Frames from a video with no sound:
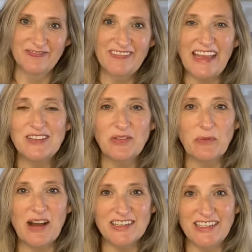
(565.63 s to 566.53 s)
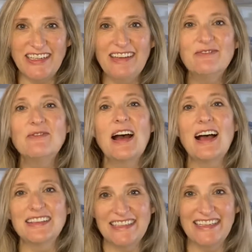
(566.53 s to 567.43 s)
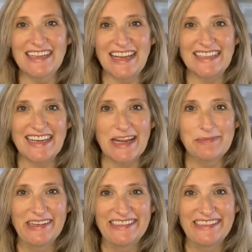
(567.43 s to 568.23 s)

Thanks for watching. I'll see you next time.